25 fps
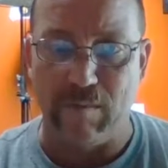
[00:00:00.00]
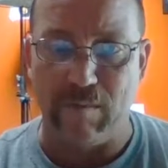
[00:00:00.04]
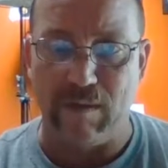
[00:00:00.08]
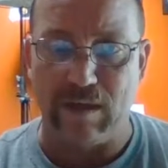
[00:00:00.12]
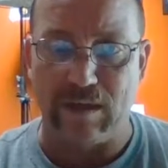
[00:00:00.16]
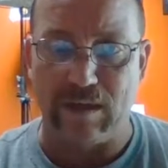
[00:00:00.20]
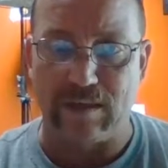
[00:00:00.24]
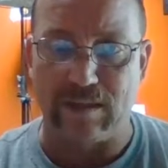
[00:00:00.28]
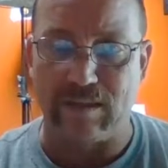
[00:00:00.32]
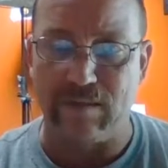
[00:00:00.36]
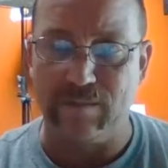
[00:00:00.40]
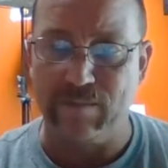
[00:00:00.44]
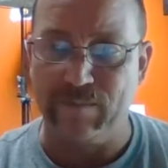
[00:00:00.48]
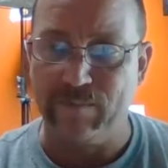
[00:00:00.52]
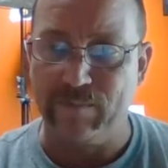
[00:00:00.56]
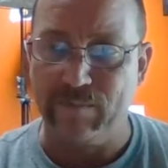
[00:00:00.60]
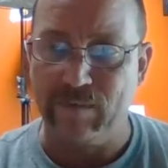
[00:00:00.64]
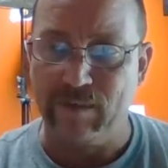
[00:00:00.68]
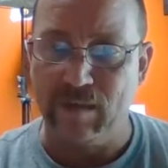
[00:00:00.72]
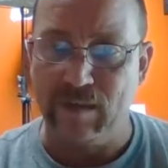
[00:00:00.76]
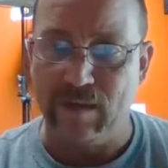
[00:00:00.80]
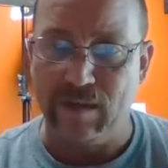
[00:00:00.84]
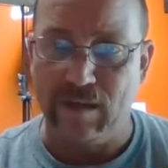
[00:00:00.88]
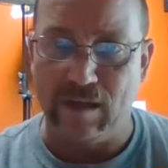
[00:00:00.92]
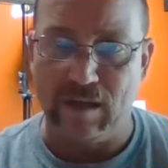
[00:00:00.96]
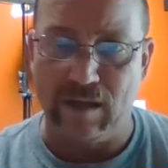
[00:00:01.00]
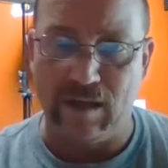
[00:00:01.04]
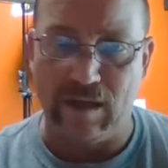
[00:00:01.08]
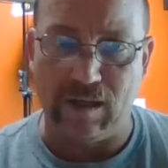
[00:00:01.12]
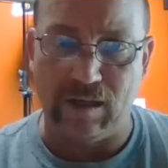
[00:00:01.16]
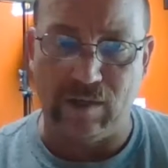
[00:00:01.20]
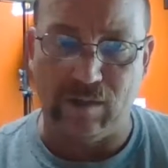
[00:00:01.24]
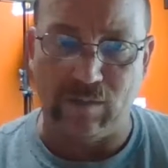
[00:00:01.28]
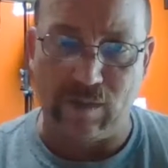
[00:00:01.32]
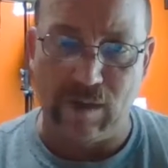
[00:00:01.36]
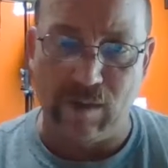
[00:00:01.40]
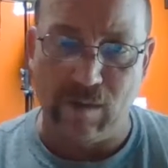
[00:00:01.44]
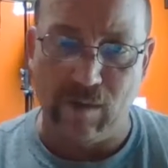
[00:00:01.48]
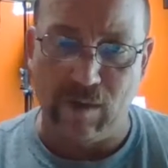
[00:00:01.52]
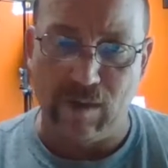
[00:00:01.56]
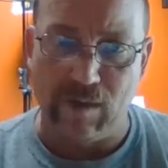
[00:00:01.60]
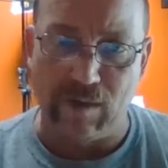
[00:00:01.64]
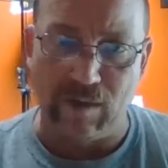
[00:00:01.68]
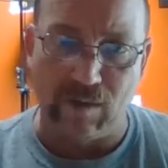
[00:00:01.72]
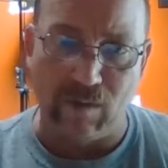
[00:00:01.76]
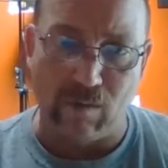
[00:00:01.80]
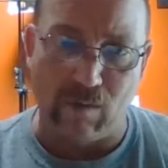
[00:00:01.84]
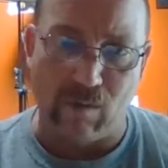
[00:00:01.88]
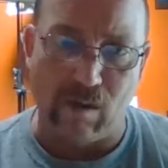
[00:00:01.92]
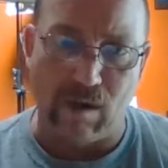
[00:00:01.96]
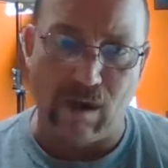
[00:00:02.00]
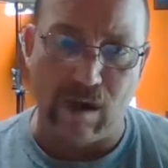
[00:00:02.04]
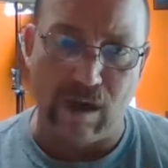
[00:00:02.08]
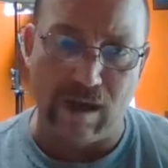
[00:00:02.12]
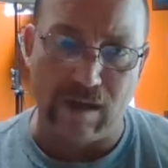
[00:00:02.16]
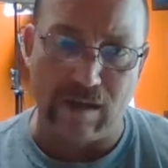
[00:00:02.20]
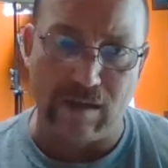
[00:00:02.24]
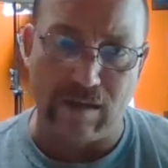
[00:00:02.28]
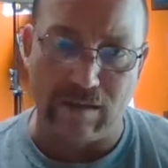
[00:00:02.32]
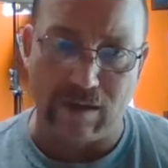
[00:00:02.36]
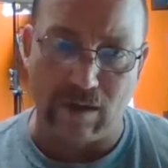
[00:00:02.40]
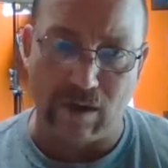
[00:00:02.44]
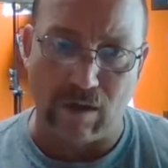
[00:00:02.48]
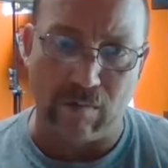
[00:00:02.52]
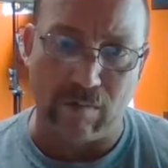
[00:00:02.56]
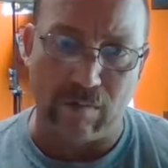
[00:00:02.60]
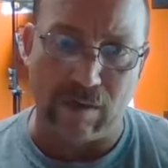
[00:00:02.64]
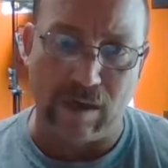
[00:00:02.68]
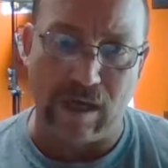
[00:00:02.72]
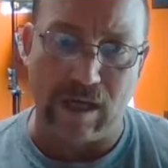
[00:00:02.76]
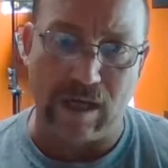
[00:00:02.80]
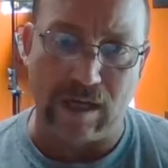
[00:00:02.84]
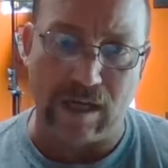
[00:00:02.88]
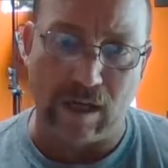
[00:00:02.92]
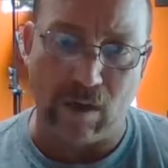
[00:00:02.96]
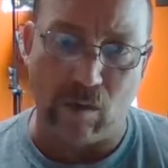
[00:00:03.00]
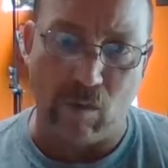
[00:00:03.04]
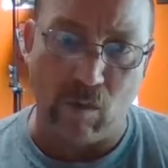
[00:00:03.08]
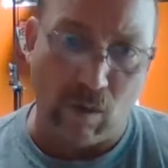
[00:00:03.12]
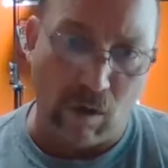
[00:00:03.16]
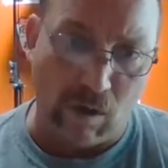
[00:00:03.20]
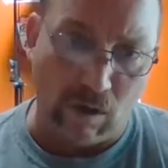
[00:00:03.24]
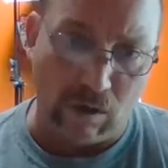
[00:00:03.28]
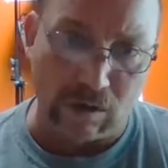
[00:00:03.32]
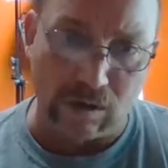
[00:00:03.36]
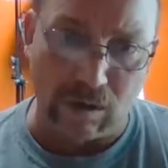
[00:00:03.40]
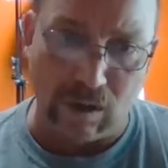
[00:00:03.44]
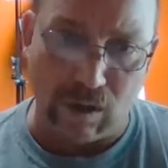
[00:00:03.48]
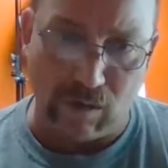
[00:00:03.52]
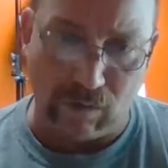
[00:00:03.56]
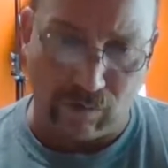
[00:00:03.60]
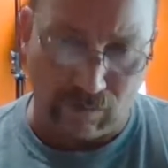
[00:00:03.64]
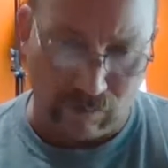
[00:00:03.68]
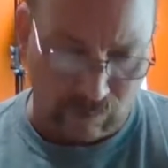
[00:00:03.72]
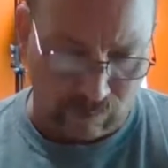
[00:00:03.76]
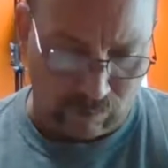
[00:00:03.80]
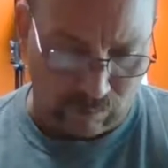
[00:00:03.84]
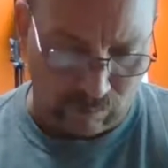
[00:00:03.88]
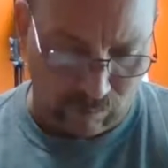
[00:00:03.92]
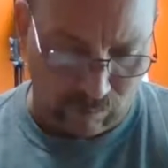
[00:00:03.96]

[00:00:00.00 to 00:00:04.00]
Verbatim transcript: MX three wheeler quad dirt bike at Waldo through